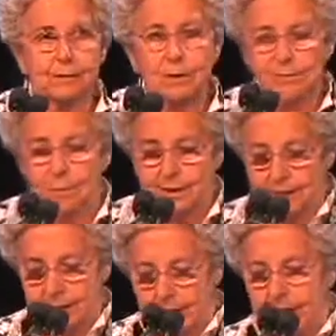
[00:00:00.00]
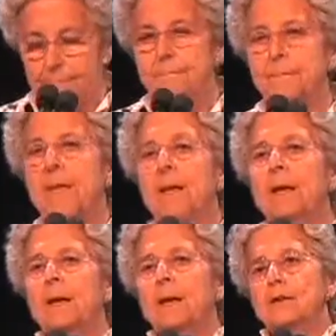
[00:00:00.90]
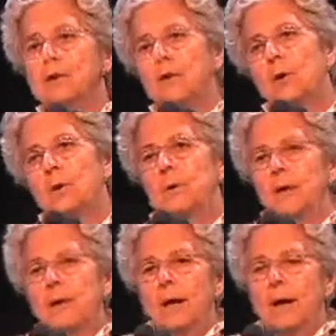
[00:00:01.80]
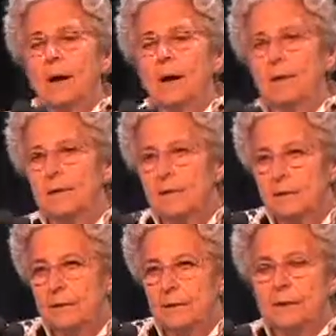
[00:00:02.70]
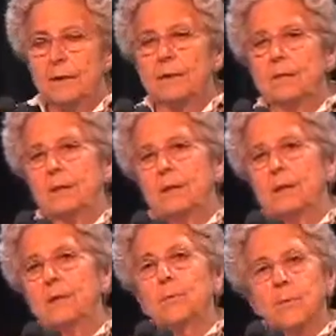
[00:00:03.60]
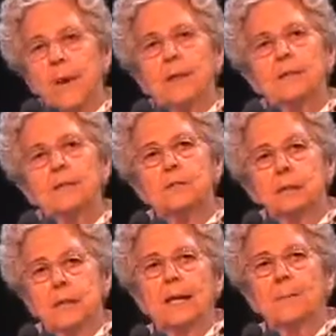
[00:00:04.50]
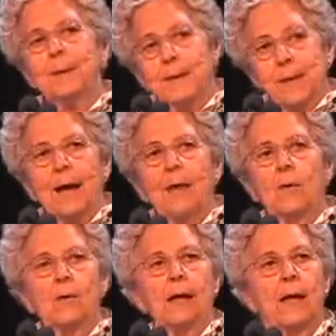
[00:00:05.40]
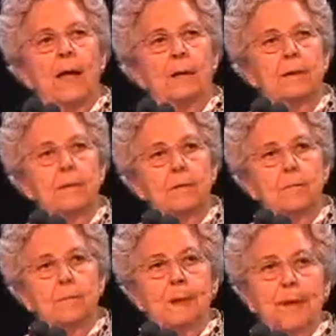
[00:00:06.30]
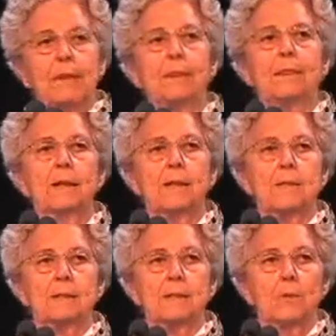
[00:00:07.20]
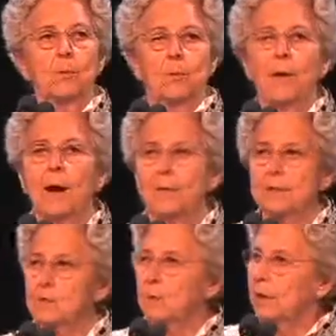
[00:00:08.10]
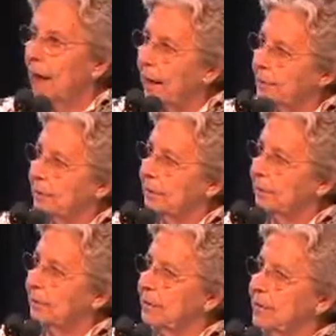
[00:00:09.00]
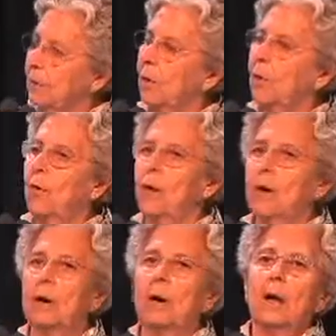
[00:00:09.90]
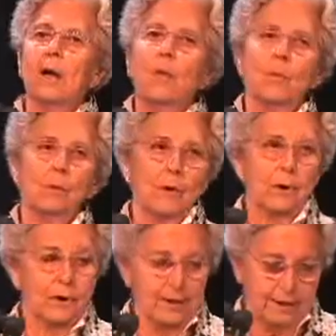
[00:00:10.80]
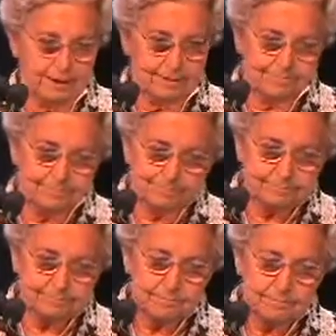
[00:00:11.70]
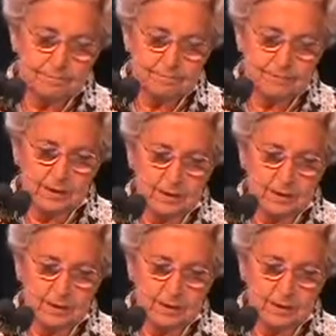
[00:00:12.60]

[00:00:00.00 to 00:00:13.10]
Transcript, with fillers: So uh, the, the Iranians are claiming now that many things that were promised were not delivered or were um, not delivered in full.